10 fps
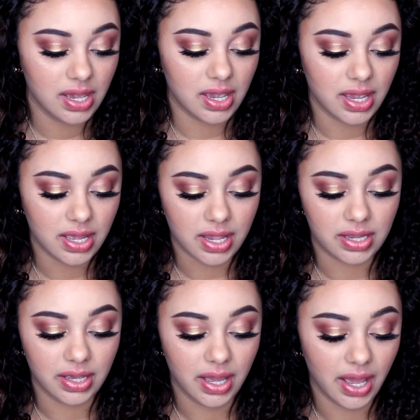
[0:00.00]

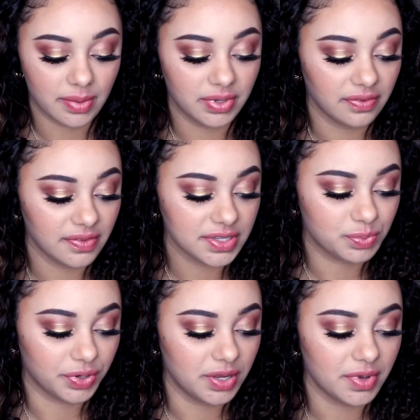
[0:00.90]
And I believe that's
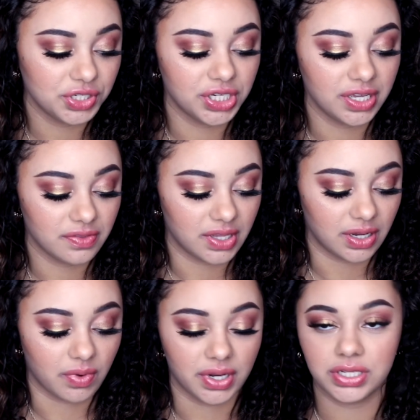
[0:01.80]
pretty much it that
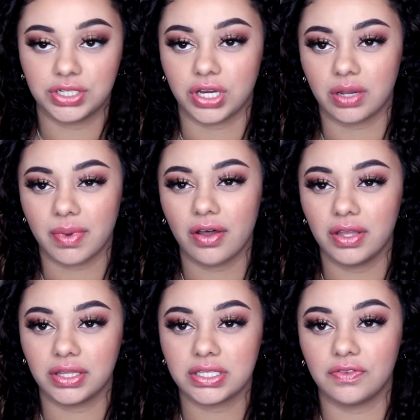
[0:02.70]
I wanted to talk about
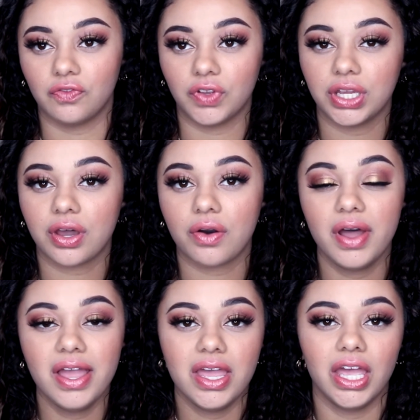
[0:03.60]
in this video.
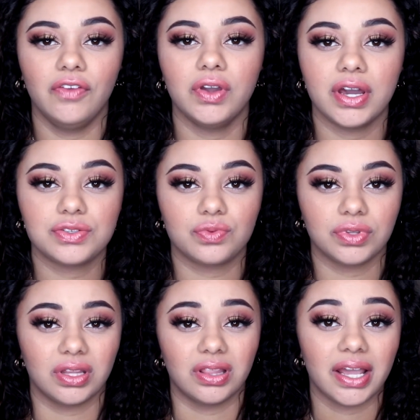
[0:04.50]
If you guys
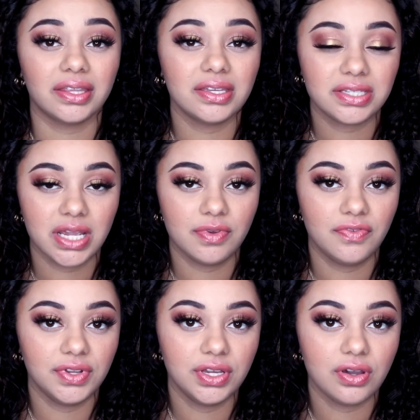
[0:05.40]
really like this type of
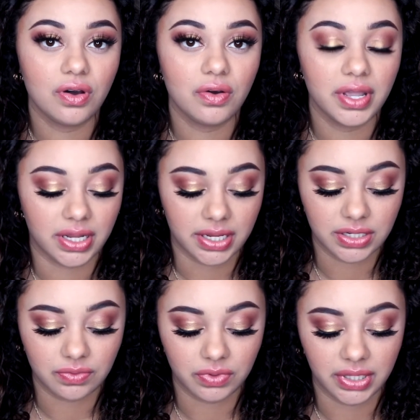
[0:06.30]
video and I
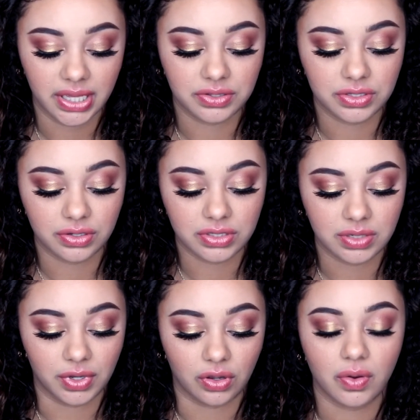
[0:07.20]
didn't really answer some
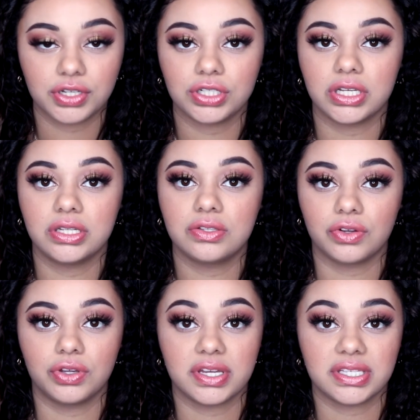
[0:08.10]
of your questions, or
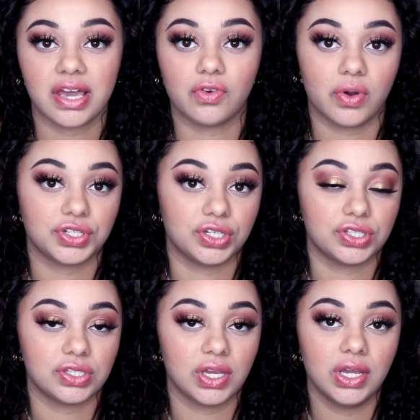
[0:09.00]
you guys have
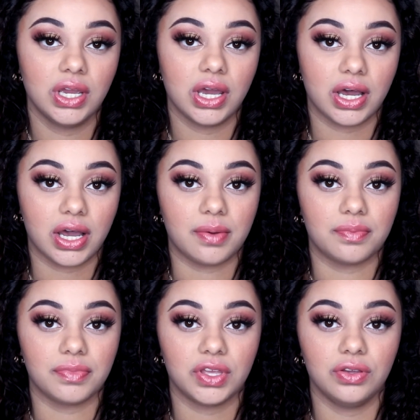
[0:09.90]
questions
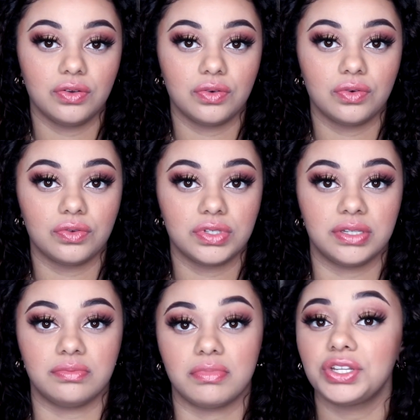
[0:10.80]
that you
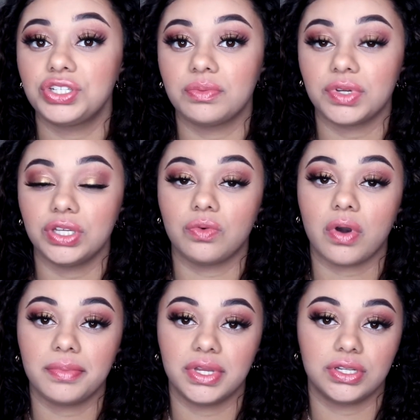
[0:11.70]
didn't mention but you
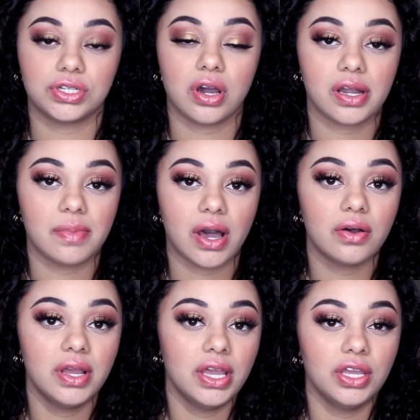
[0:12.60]
want me to talk
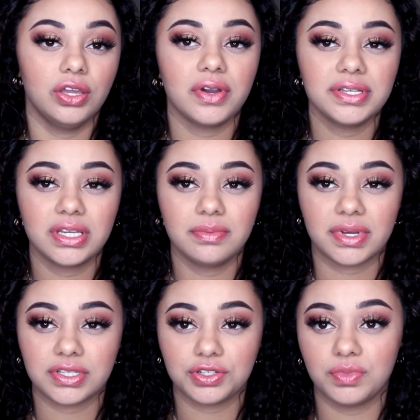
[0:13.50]
about, you guys can
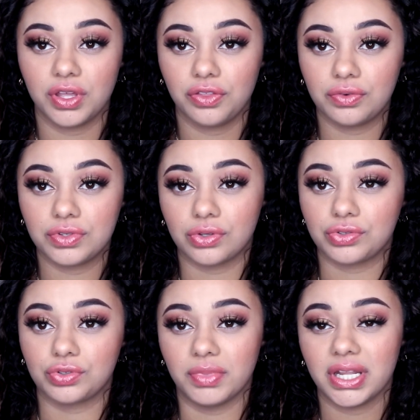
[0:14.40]
message me through
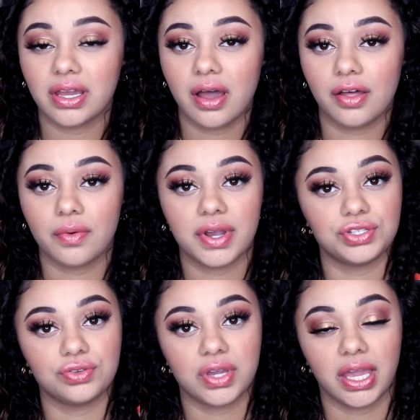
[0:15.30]
social media. Otherwise,
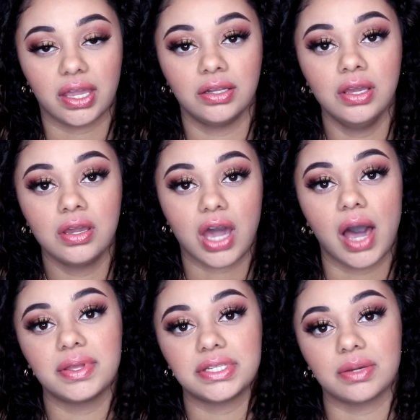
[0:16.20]
you can
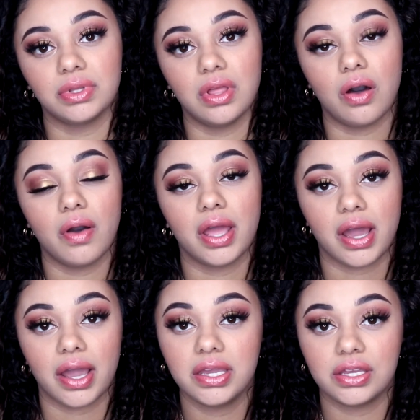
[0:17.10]
comment down below and
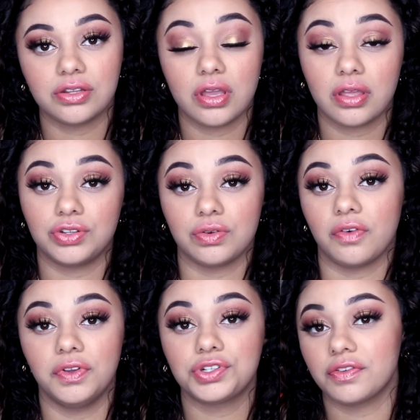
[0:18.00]
I can do a
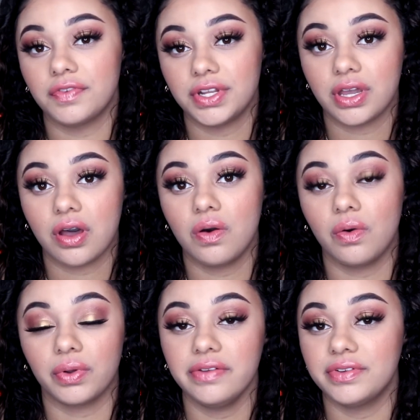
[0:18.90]
future video,
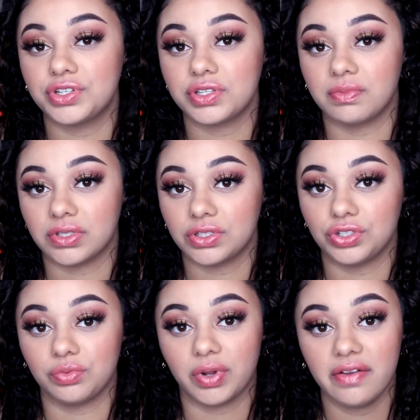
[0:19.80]
or even just message
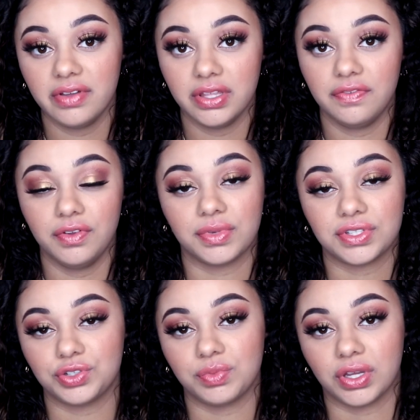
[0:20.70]
you privately if you
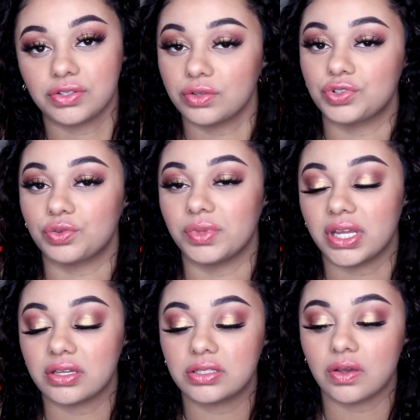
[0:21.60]
message me on social
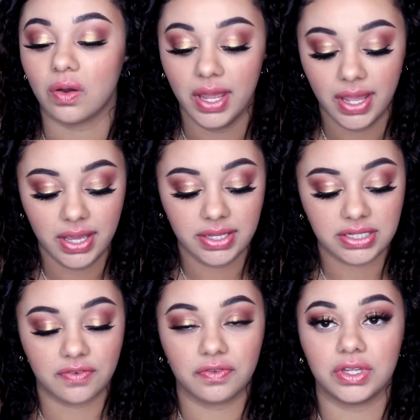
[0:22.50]
media. So
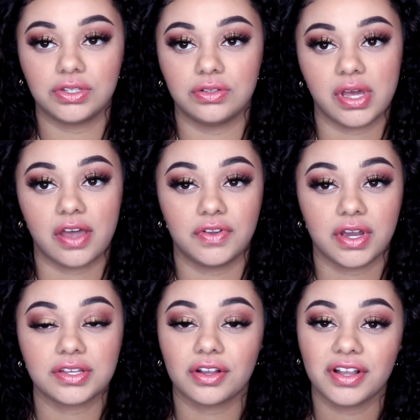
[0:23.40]
definitely do that if you
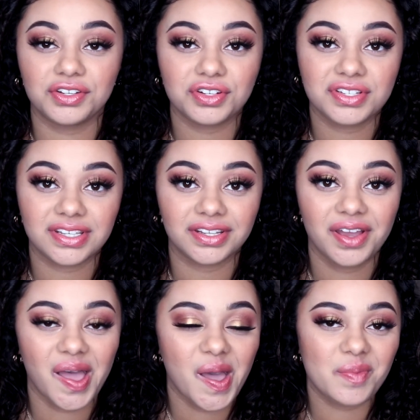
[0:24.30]
guys are interested.
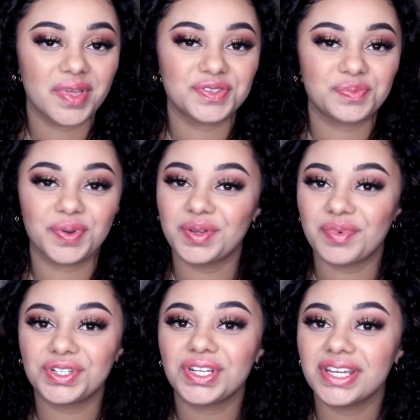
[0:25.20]
But that's pretty
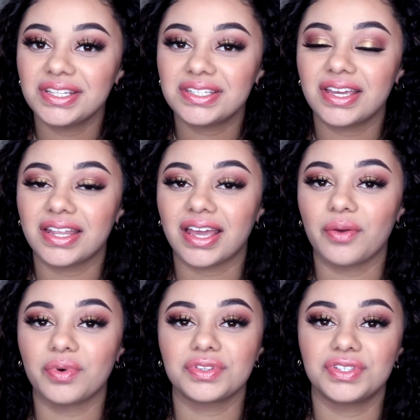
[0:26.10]
much it, and I
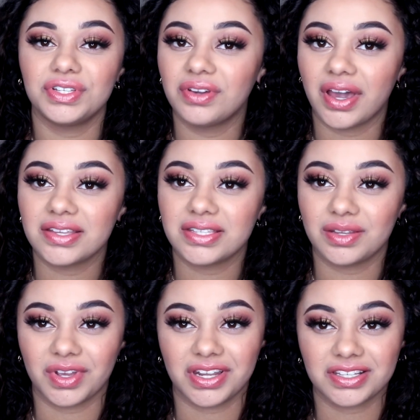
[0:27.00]
will see you guys
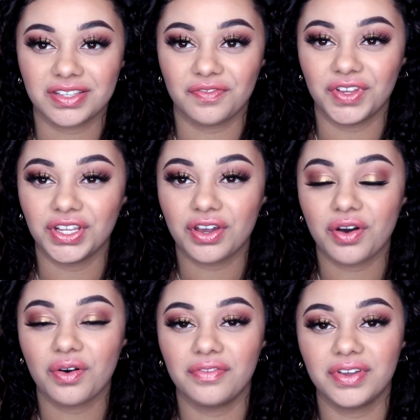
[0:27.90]
in my next
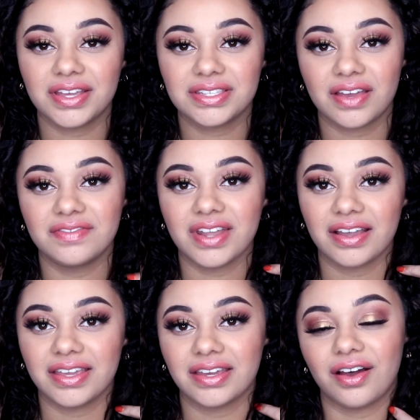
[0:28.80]
video. If you guys have
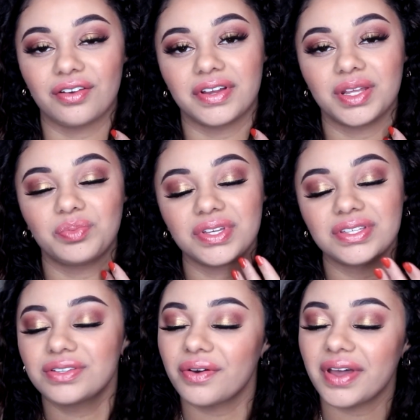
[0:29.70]
not yet already,
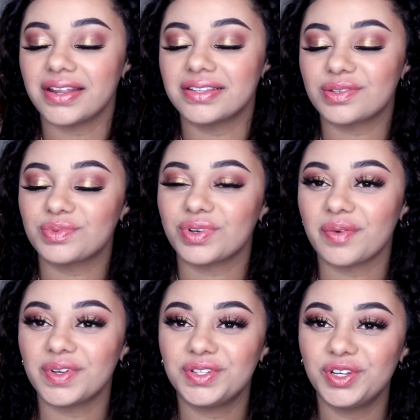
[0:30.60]
please go ahead and
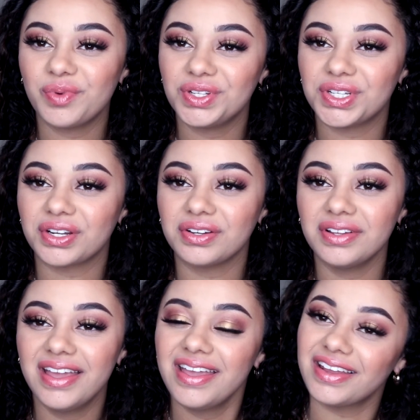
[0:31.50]
subscribe to my channel,
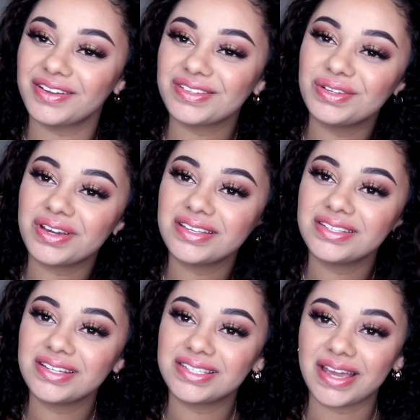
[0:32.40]
and I'll see you guys
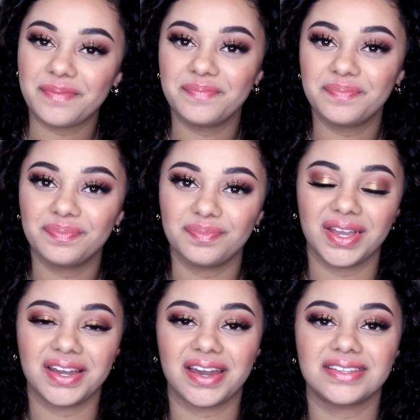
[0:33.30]
next time.
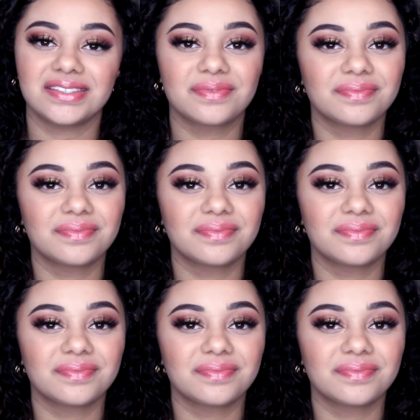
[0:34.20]
Bye guys.